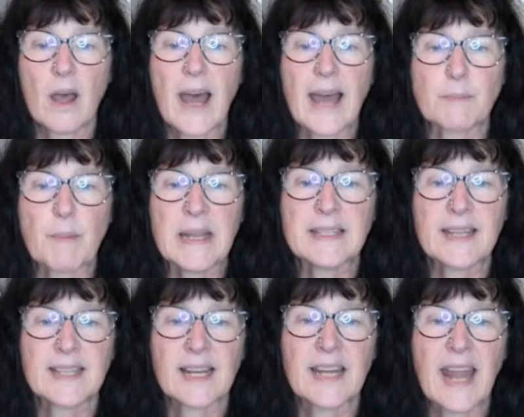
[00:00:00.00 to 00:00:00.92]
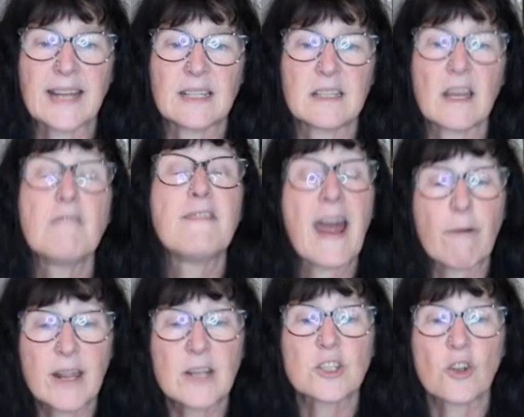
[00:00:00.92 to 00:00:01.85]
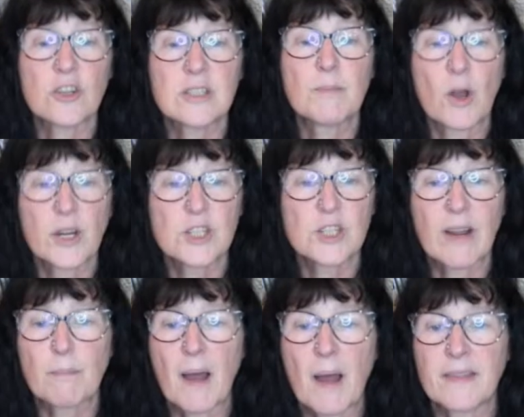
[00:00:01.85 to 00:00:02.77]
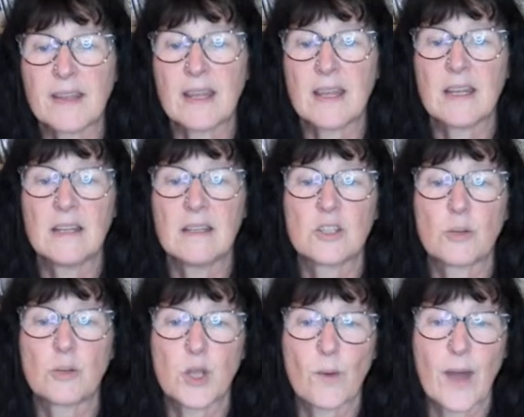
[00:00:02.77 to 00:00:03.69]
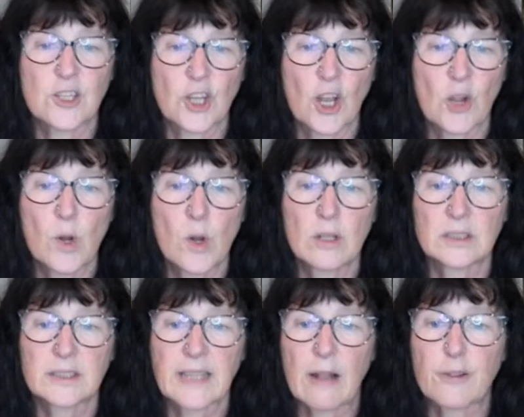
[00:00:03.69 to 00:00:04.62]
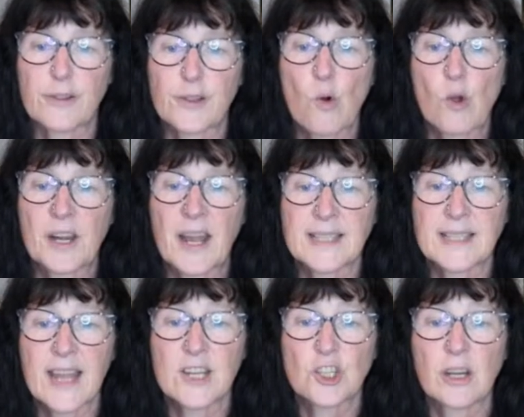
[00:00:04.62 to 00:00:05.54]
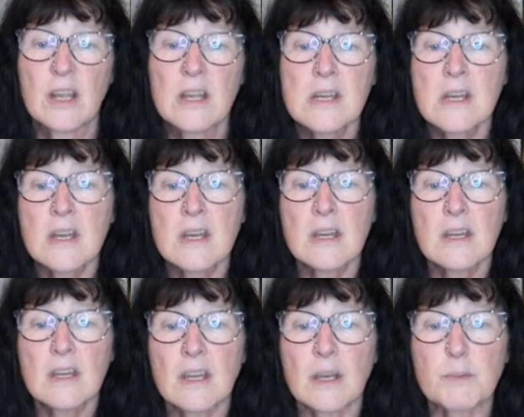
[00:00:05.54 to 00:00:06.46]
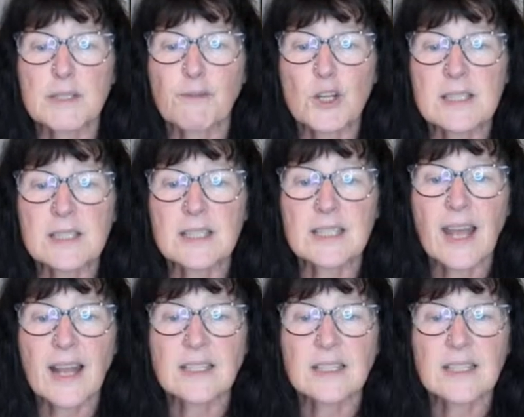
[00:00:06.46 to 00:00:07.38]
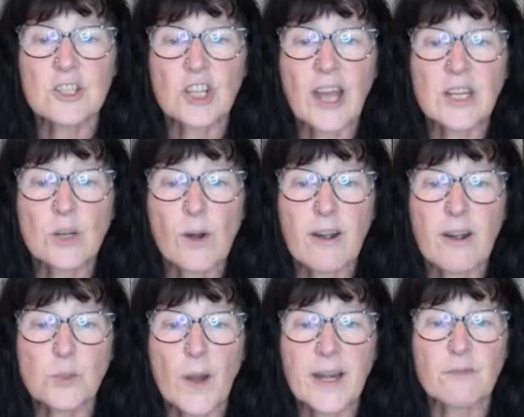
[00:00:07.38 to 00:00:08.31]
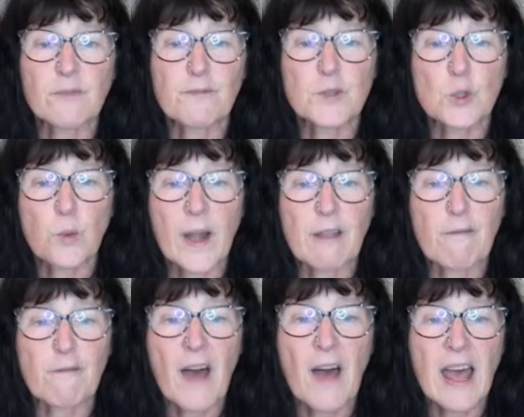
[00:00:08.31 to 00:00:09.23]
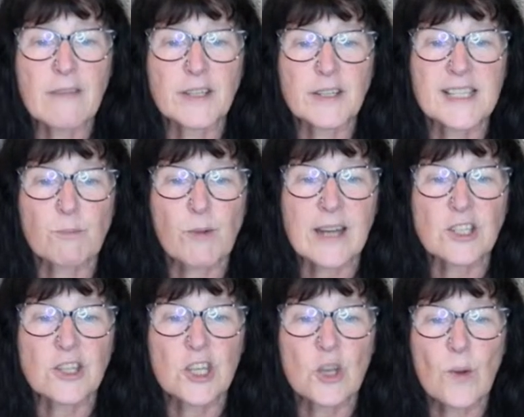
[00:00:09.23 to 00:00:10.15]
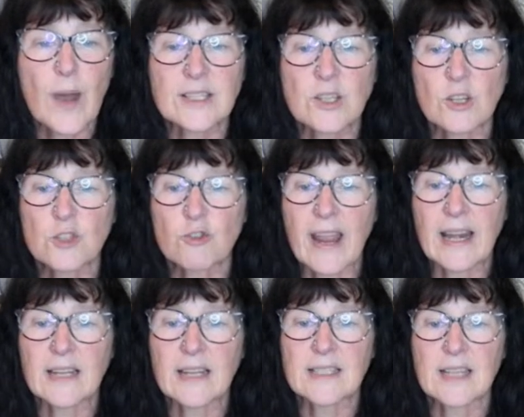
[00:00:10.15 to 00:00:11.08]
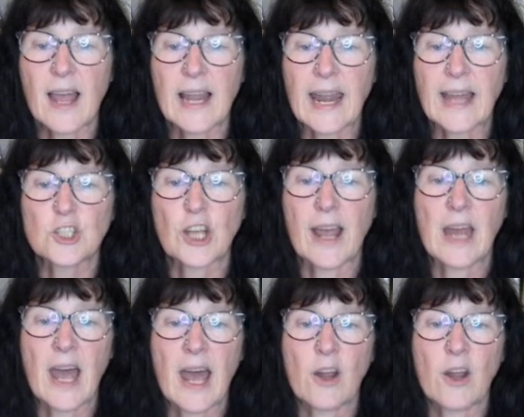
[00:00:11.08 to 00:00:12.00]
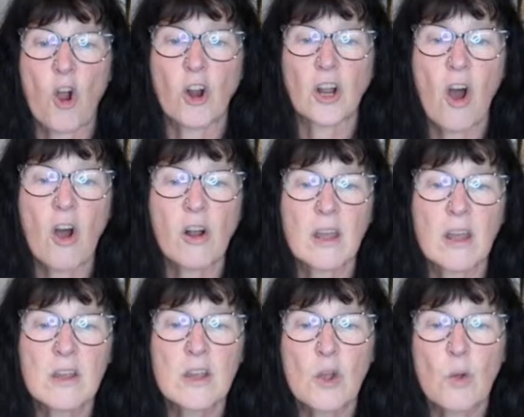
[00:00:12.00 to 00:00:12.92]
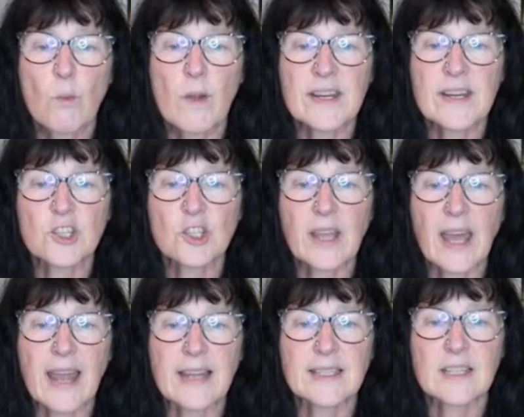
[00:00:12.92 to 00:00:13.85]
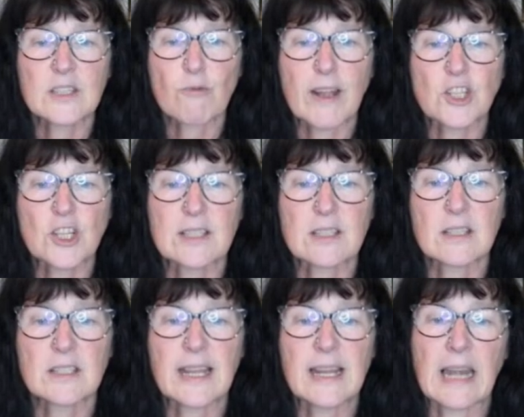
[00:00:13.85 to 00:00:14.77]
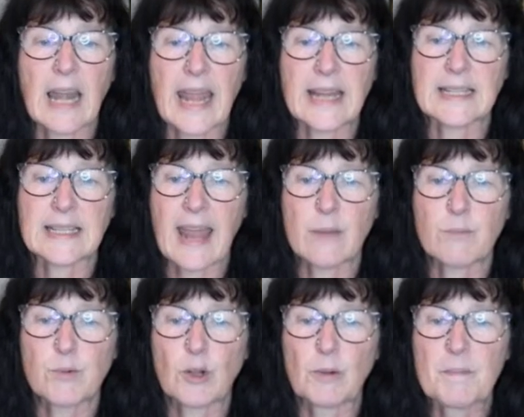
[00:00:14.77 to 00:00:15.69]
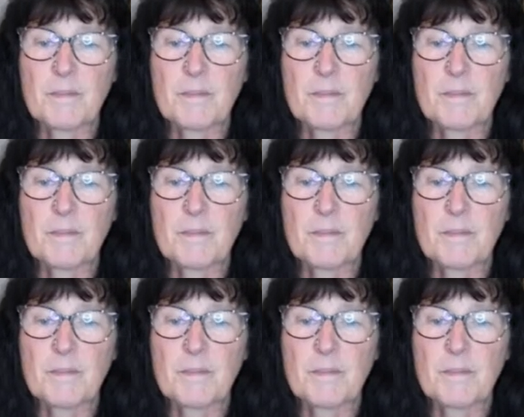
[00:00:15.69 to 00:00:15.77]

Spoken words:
been designated a variant under monitoring by the WHO, World Health Organization. It was first detected in January 2025 and has spread to the US, Australia, Thailand, China, and Hong Kong, with initial cases registered in late April.